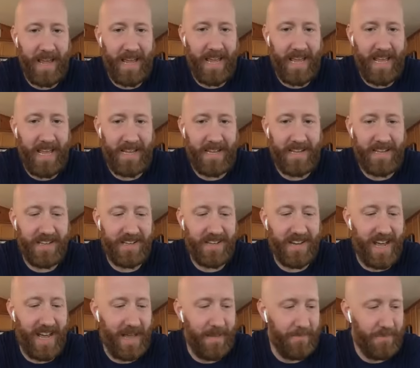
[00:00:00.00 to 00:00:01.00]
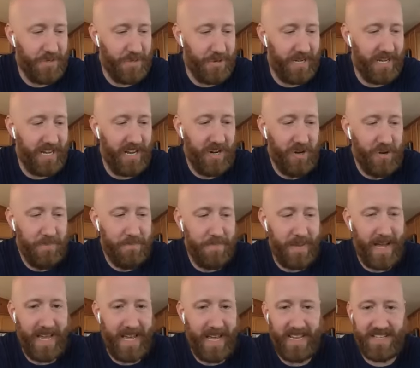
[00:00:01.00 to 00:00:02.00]
and I'm joined here
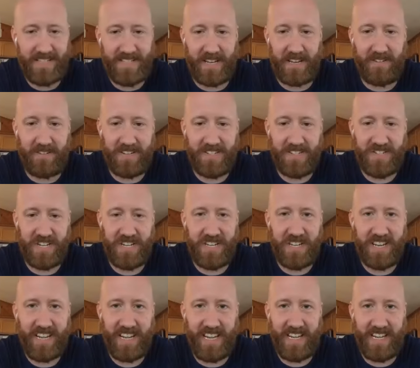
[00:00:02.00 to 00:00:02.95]
by Sid Christain.